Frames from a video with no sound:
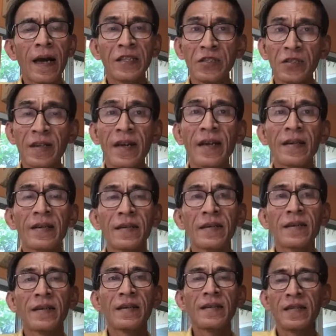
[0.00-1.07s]
And today,
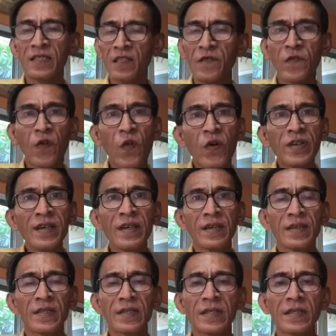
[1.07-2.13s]
it's 4
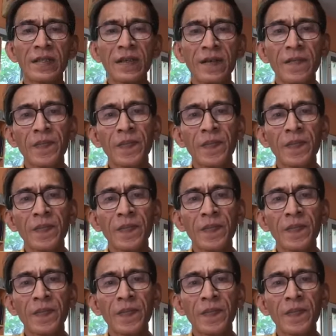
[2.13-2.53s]
years.